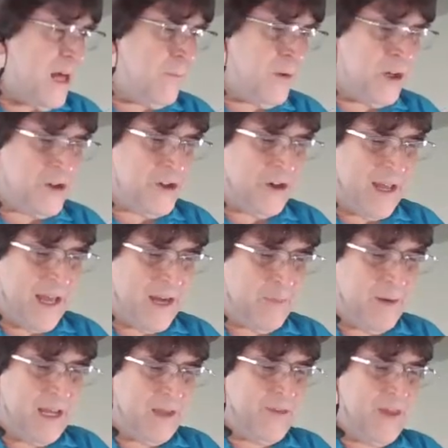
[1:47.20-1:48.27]
I'm going to show you
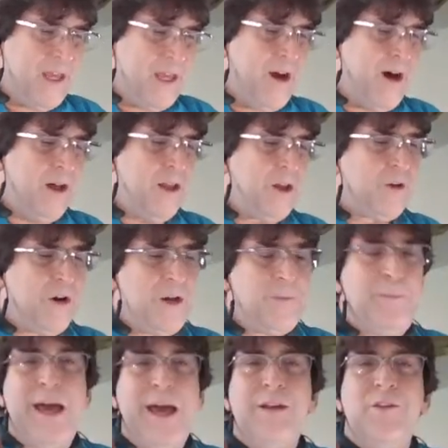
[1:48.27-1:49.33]
how to make the
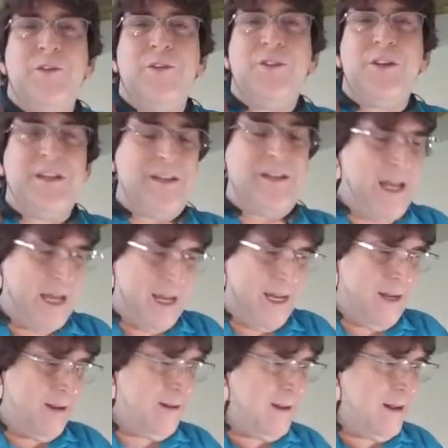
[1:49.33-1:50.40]
holocron panels
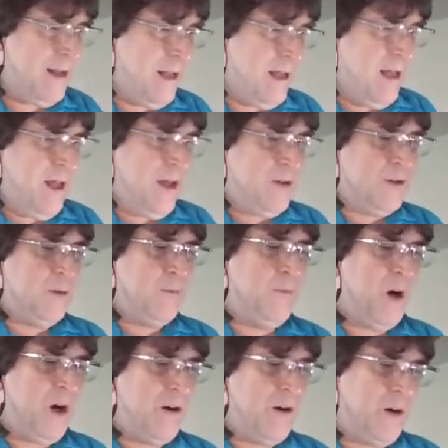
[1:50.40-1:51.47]
today.
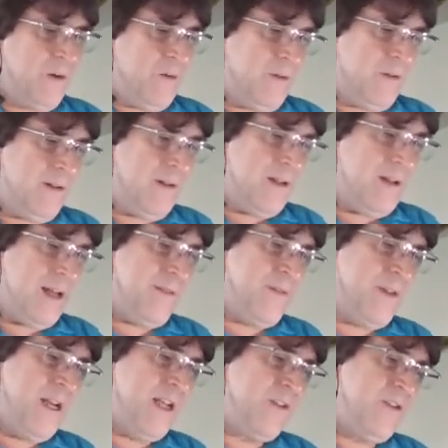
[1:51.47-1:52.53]
Tomorrow, at the